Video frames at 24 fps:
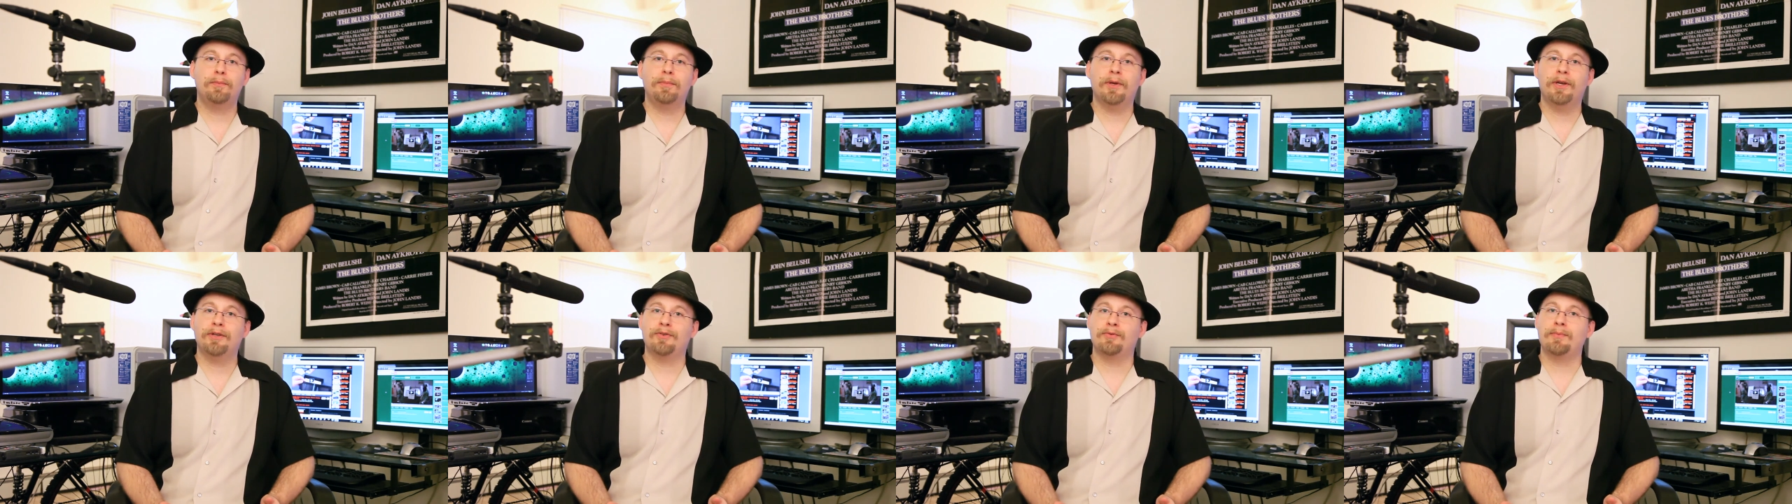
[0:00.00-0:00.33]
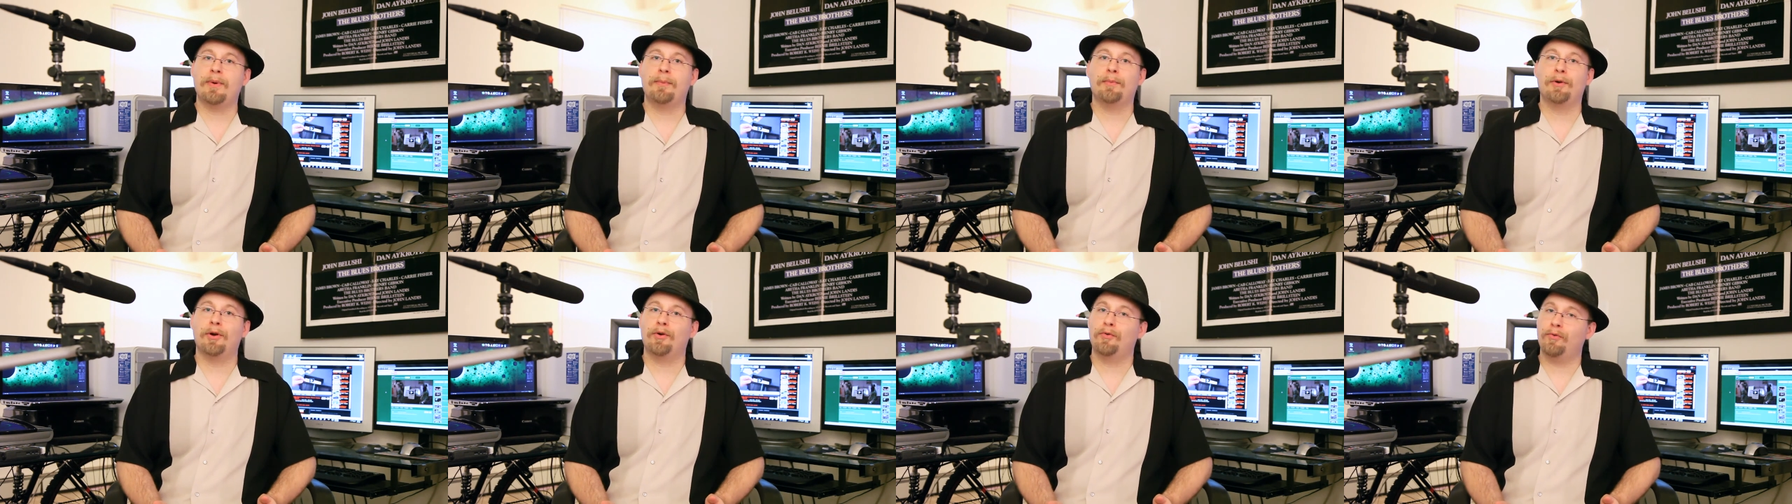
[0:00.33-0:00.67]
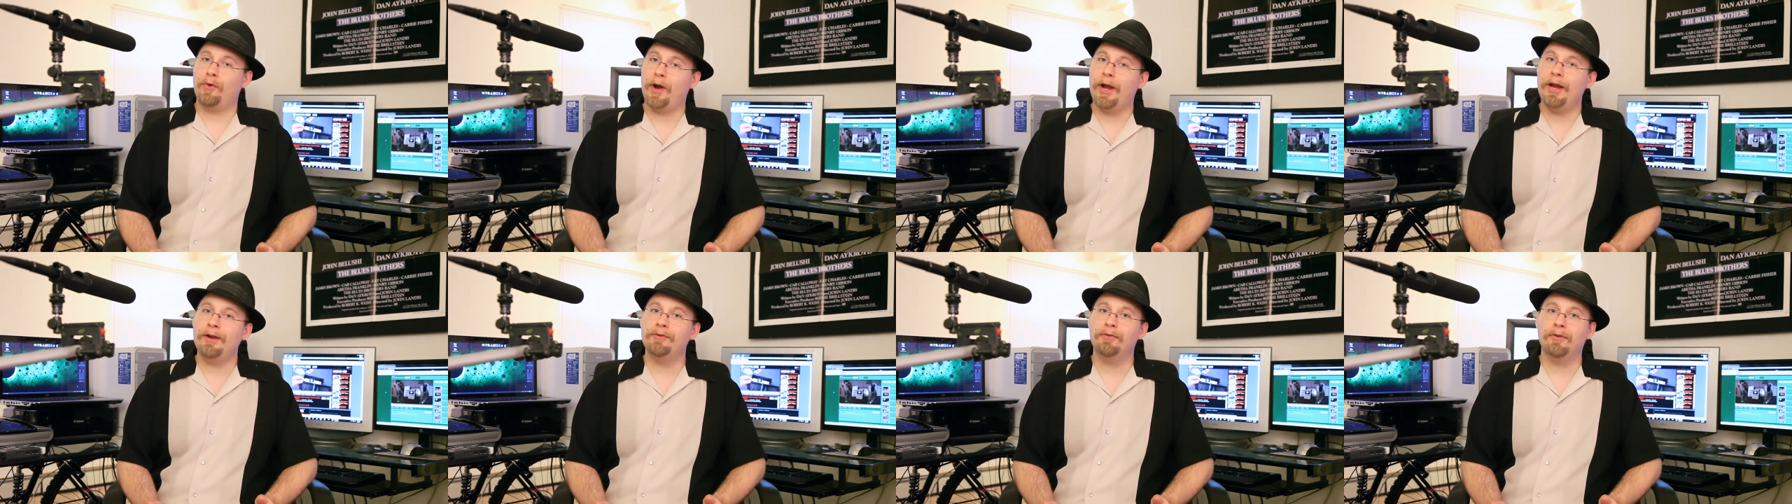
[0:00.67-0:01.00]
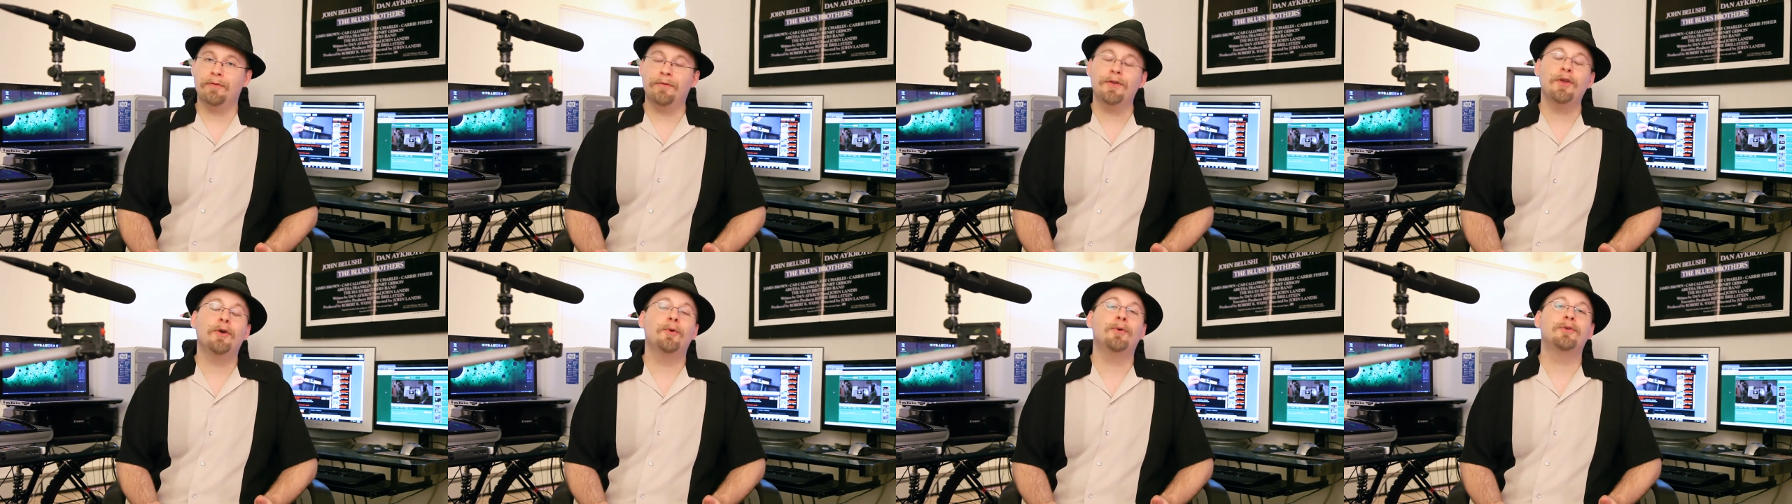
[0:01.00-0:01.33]
please remember to rate,
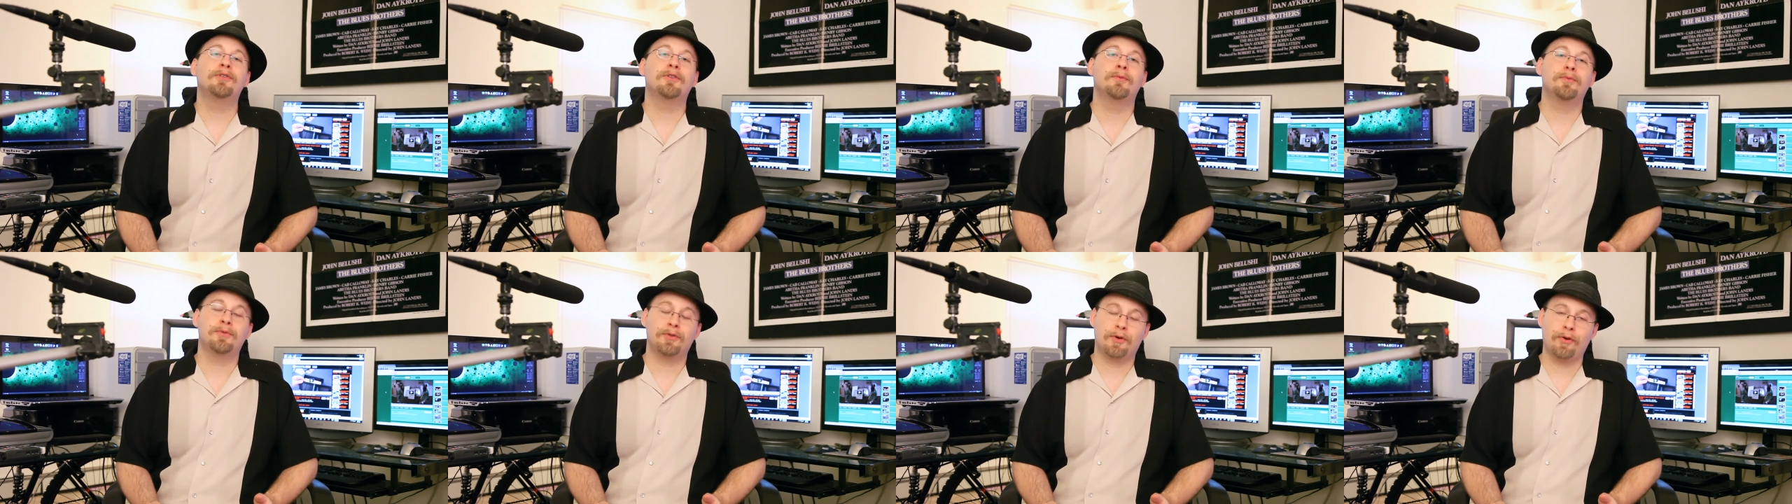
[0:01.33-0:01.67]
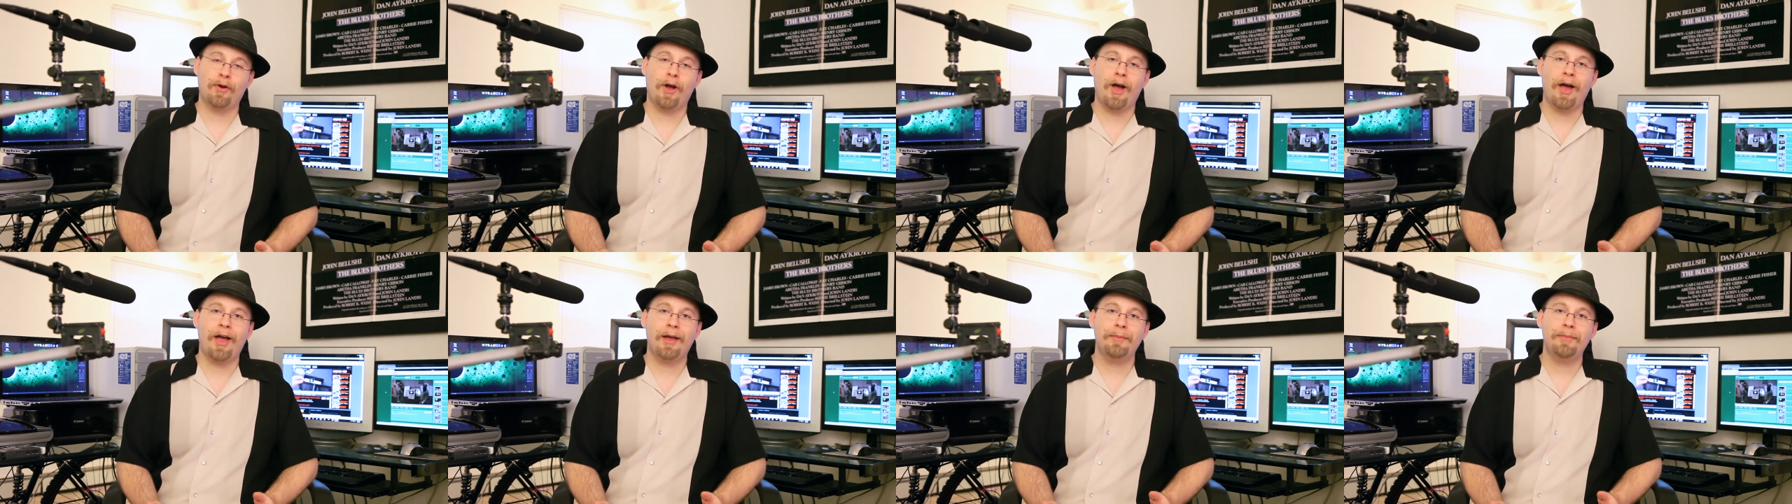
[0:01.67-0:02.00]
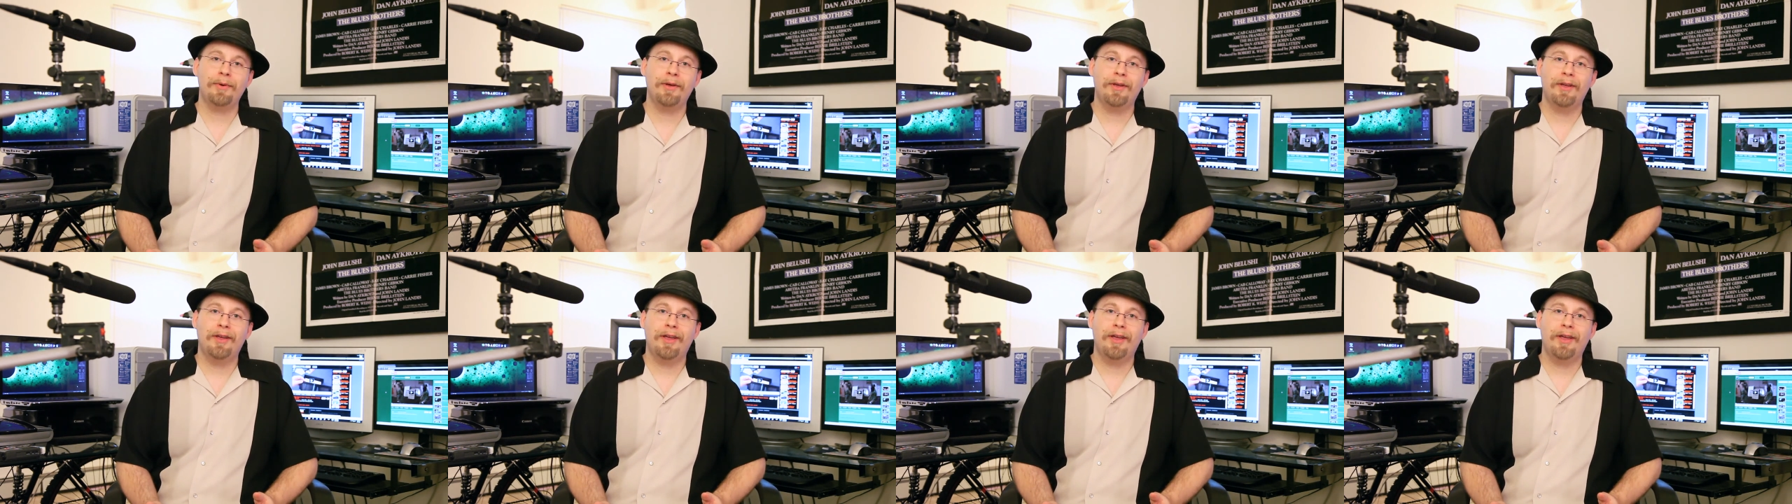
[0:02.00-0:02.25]
review, and subscribe.